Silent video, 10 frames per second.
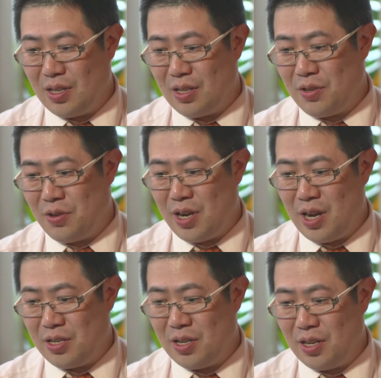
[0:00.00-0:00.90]

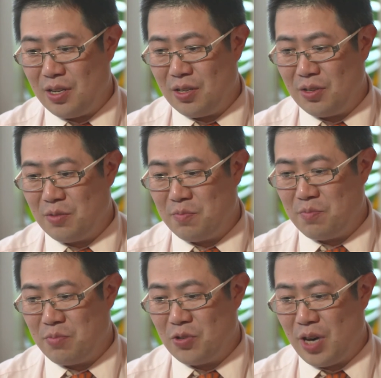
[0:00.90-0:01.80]
creating
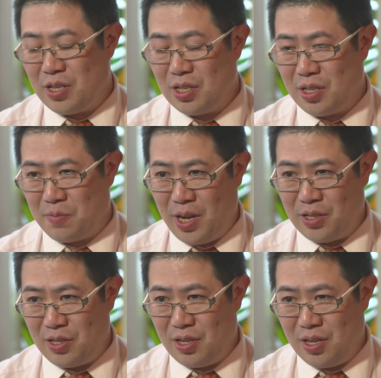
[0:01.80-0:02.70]
greater
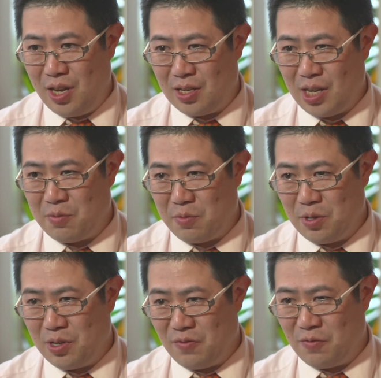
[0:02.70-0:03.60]
capacity and
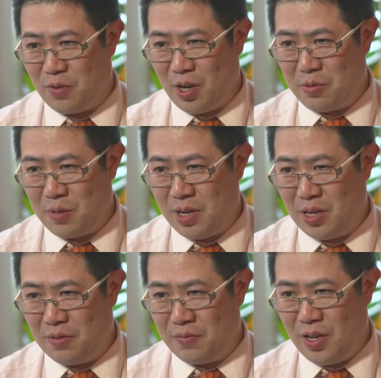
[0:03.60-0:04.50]
capability for primary
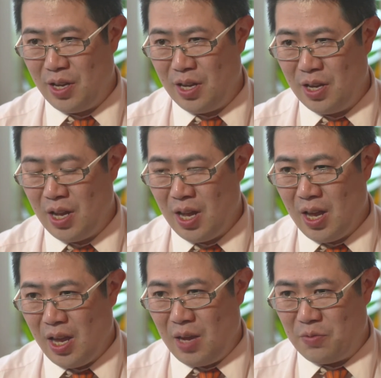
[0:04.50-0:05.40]
palliative care,
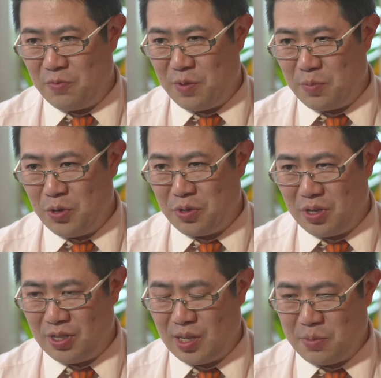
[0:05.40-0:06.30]
and we've been building
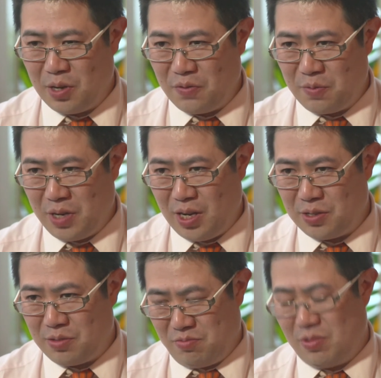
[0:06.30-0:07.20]
this up over the
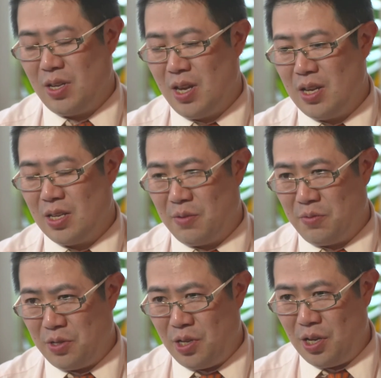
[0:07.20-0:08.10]
past
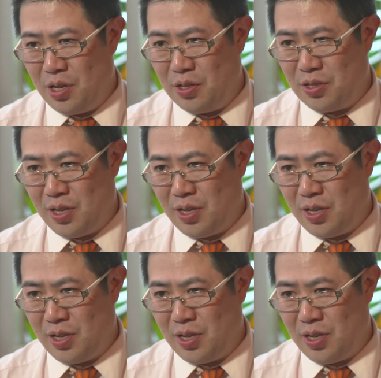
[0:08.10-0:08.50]
couple of years,